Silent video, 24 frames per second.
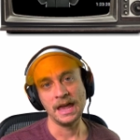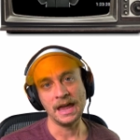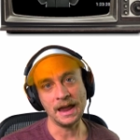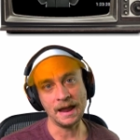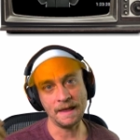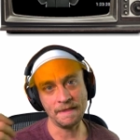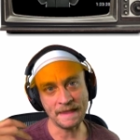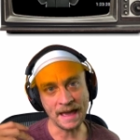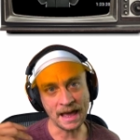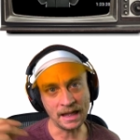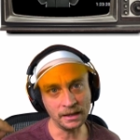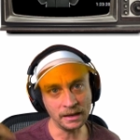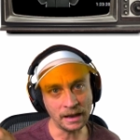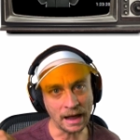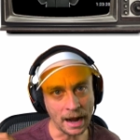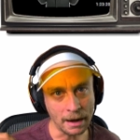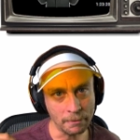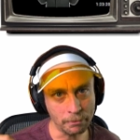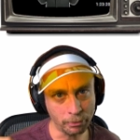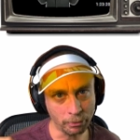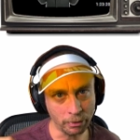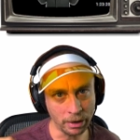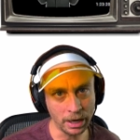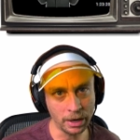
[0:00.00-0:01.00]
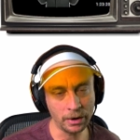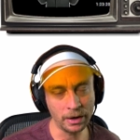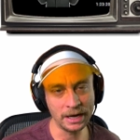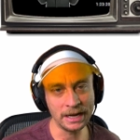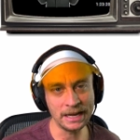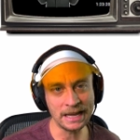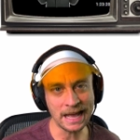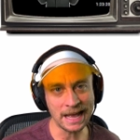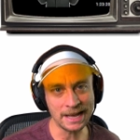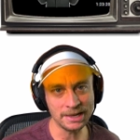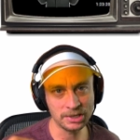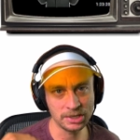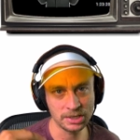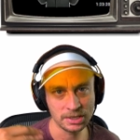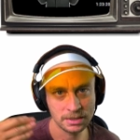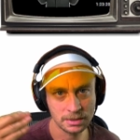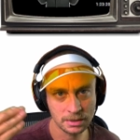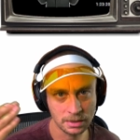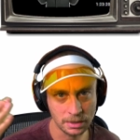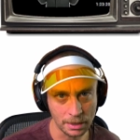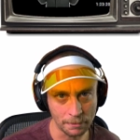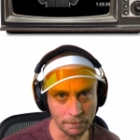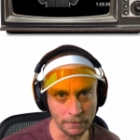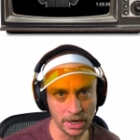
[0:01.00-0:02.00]
and that library as
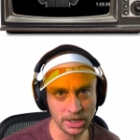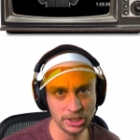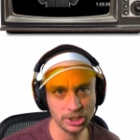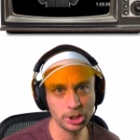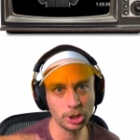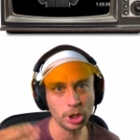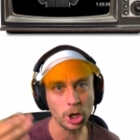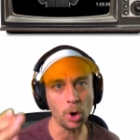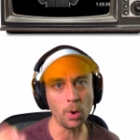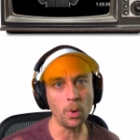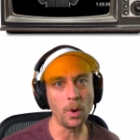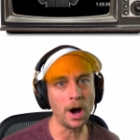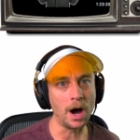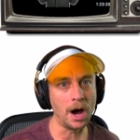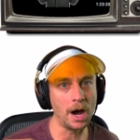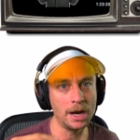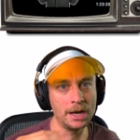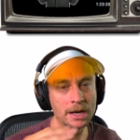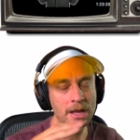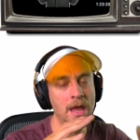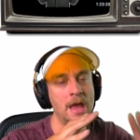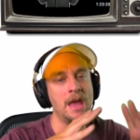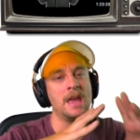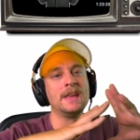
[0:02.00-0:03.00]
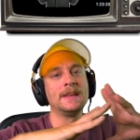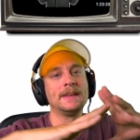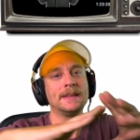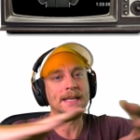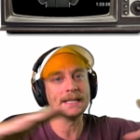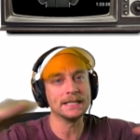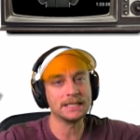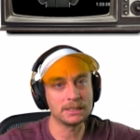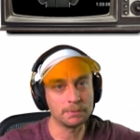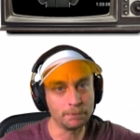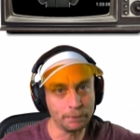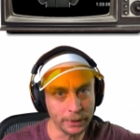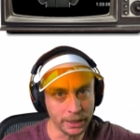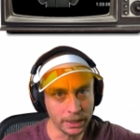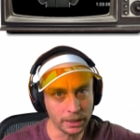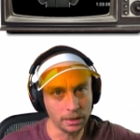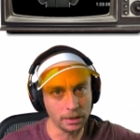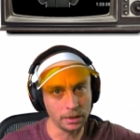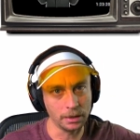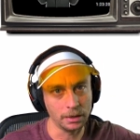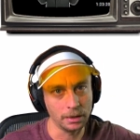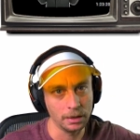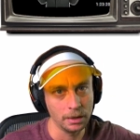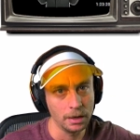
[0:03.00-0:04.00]
the months go on gets
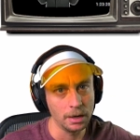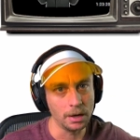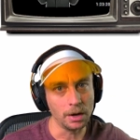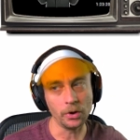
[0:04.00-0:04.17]
bigger.